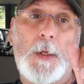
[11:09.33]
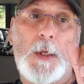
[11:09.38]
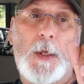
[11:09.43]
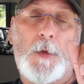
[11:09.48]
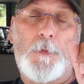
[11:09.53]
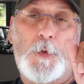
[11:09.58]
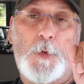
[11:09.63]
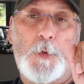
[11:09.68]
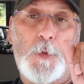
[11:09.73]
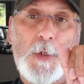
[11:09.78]

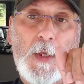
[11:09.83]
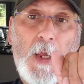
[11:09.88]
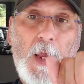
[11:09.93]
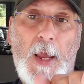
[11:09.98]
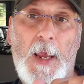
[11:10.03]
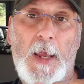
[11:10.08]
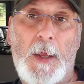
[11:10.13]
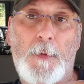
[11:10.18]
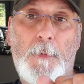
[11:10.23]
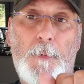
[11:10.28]
If you
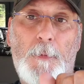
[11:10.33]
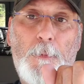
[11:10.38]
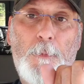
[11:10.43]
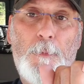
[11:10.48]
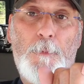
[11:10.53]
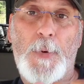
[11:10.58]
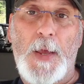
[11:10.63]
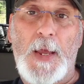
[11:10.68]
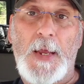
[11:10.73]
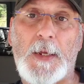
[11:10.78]
can't
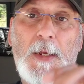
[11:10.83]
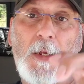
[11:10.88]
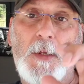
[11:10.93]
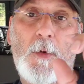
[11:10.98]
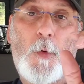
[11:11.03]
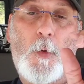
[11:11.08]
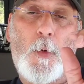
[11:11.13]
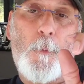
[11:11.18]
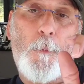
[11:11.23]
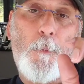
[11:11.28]
bake it
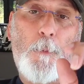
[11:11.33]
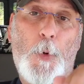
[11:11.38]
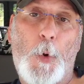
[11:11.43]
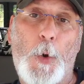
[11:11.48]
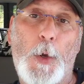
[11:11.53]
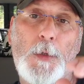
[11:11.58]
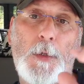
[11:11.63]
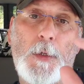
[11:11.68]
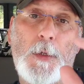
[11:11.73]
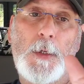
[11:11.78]
or
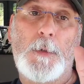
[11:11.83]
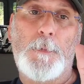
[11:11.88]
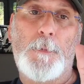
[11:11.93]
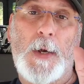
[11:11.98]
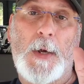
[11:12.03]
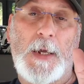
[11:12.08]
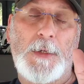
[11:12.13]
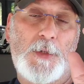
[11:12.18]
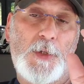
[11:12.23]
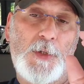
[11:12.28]
boil it,
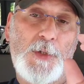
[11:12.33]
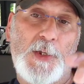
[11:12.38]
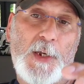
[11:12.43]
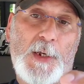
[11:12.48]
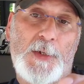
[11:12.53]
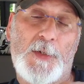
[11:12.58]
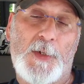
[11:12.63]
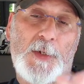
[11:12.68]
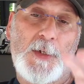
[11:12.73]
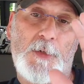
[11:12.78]
my
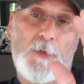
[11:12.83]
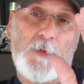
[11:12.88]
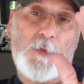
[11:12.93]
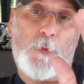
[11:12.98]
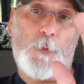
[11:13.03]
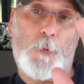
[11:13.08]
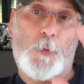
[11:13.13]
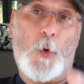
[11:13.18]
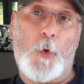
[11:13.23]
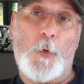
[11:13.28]
suggestion is
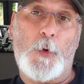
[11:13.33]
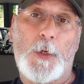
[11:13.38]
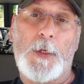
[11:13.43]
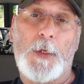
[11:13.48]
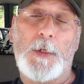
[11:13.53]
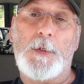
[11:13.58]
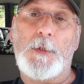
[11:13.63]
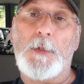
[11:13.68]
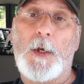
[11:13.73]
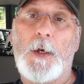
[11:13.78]
throw it in
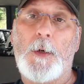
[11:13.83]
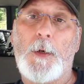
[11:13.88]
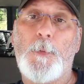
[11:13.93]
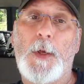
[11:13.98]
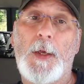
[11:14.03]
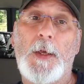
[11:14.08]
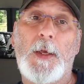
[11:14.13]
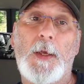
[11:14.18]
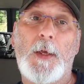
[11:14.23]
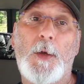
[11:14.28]
a tub
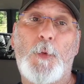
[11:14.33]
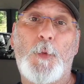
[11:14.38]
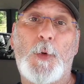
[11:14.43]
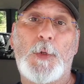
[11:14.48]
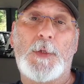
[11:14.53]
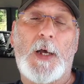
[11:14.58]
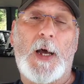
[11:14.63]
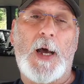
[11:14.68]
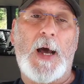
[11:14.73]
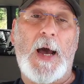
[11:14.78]

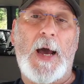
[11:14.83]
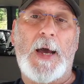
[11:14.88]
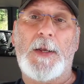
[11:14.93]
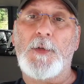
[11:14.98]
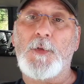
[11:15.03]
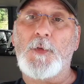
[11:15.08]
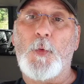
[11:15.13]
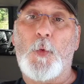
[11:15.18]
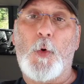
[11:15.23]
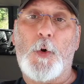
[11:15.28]
with the
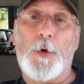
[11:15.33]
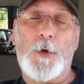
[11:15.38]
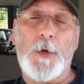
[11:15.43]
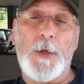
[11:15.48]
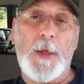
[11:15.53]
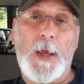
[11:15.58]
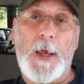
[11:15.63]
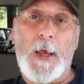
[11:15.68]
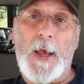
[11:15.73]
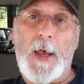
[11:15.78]
hottest water
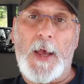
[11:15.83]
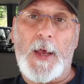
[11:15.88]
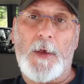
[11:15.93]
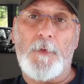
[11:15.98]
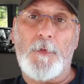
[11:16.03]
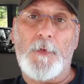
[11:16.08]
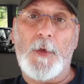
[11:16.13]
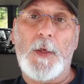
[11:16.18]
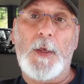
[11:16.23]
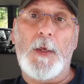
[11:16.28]
you
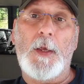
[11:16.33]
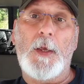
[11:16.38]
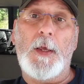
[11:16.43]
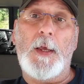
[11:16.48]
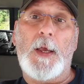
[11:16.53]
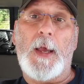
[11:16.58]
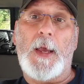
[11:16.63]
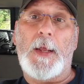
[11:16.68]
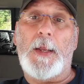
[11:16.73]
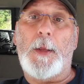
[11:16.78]
have,
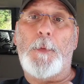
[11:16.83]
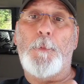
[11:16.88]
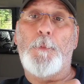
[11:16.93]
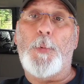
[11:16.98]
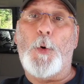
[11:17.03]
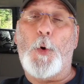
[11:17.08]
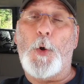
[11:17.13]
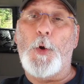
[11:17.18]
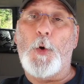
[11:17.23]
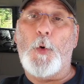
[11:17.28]
and then
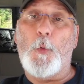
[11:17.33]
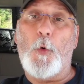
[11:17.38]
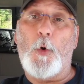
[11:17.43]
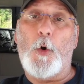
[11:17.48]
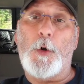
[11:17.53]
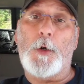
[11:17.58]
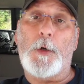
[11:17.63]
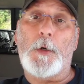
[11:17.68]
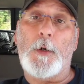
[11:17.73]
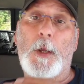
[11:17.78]
boil
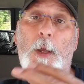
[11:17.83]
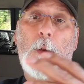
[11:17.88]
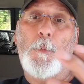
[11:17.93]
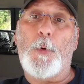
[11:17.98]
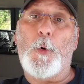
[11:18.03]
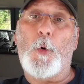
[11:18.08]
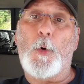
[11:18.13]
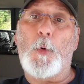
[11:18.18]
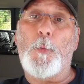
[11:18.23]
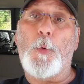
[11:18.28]
water and
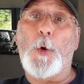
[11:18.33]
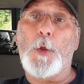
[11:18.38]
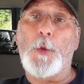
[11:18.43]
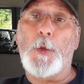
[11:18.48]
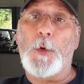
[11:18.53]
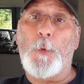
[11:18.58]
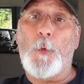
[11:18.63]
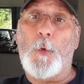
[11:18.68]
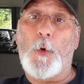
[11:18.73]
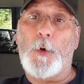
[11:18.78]
pour
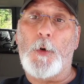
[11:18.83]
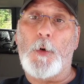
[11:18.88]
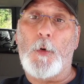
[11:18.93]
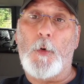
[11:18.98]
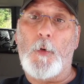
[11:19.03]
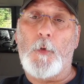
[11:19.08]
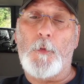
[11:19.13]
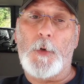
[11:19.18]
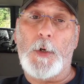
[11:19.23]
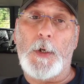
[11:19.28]
boiling water
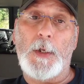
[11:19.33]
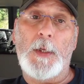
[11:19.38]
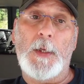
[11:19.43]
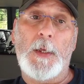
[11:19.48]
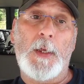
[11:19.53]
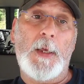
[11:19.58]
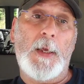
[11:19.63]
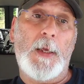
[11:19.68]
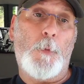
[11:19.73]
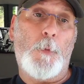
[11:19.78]
over it.
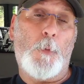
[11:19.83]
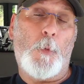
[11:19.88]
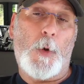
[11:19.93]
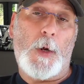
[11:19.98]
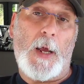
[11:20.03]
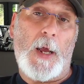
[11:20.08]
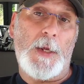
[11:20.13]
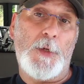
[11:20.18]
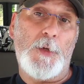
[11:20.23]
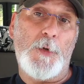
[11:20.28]

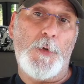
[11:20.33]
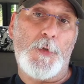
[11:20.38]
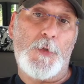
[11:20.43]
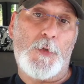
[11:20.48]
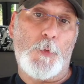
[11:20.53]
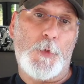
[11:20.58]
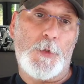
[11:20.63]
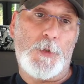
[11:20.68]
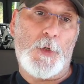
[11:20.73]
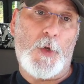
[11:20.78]
What I
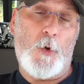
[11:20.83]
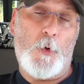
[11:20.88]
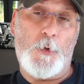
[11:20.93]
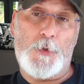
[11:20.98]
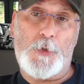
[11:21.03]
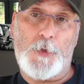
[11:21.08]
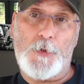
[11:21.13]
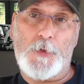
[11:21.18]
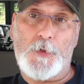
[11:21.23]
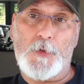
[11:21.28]
used was
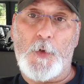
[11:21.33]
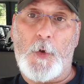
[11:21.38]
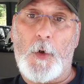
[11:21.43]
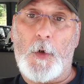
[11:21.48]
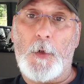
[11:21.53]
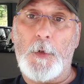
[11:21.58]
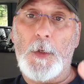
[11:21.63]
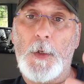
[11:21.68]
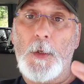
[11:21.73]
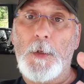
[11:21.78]
kosher
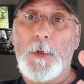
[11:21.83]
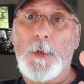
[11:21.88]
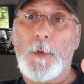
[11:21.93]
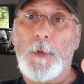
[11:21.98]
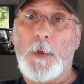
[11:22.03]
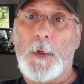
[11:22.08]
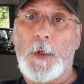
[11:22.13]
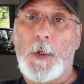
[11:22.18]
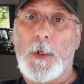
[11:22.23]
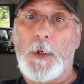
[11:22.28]
salt.
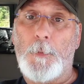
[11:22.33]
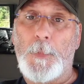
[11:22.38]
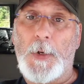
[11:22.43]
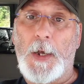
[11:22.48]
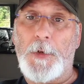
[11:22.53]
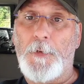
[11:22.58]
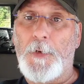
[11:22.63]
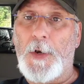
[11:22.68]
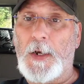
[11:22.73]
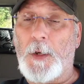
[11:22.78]

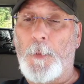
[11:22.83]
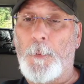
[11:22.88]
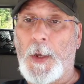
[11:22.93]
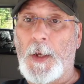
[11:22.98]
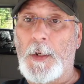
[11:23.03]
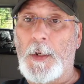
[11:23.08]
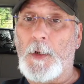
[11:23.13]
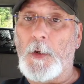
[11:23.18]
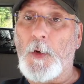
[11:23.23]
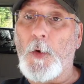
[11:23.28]
I'd
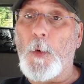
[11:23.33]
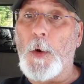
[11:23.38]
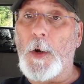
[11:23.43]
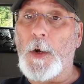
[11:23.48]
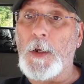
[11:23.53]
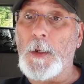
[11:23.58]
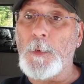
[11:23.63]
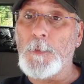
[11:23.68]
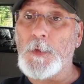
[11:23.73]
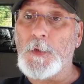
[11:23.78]
recommend
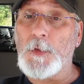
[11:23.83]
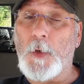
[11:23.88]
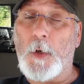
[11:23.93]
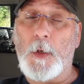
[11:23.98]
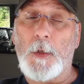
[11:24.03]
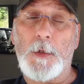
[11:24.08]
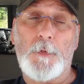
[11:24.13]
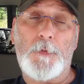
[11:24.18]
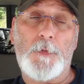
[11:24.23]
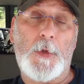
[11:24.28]
aquarium
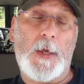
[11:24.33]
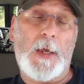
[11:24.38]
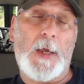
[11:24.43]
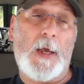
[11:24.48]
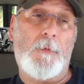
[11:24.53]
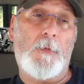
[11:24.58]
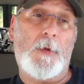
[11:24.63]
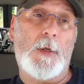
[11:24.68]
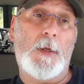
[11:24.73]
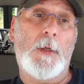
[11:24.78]
salt if you
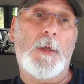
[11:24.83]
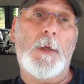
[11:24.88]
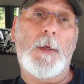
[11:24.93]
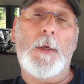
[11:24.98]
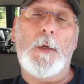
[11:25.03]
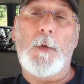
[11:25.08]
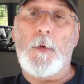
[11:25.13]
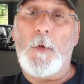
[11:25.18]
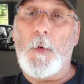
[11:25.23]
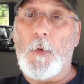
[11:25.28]
have it,
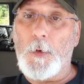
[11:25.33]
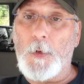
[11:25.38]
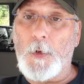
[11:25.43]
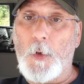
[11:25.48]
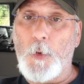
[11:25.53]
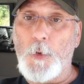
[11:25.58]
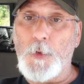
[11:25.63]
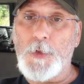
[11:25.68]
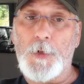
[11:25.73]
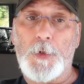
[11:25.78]
or
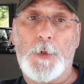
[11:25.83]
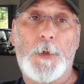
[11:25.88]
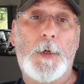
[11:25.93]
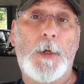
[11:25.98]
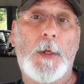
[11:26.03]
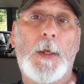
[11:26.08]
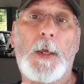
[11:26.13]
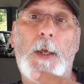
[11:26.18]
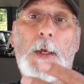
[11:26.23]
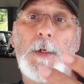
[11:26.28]
kosher,
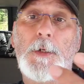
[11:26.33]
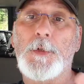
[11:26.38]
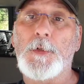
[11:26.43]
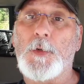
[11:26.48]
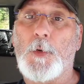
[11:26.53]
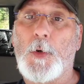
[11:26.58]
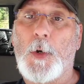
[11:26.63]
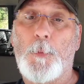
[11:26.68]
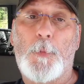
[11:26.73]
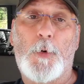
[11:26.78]
and a
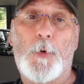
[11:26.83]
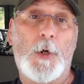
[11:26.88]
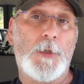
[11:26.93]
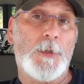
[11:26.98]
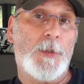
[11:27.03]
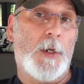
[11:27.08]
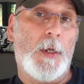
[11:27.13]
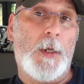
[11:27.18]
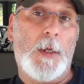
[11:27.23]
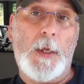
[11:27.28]
scrub
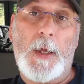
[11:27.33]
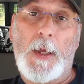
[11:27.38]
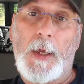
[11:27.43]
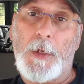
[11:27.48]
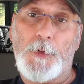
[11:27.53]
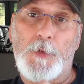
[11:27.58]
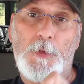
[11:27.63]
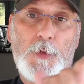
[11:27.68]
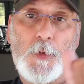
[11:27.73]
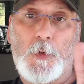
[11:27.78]
brush,
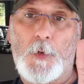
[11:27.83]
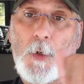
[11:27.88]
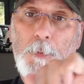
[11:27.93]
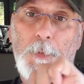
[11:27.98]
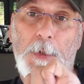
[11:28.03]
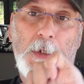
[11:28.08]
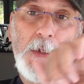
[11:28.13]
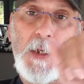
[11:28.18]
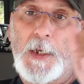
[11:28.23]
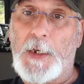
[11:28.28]
and
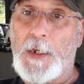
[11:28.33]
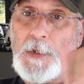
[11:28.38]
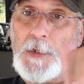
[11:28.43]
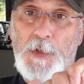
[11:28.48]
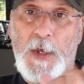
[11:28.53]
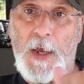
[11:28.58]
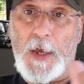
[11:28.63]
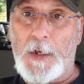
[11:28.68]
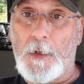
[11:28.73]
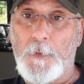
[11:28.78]
scrub the
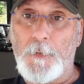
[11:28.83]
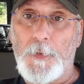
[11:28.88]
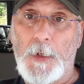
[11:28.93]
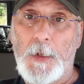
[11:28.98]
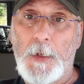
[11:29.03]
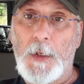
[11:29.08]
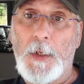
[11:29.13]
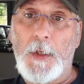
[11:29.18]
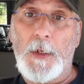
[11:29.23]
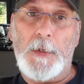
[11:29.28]
dickens out of it.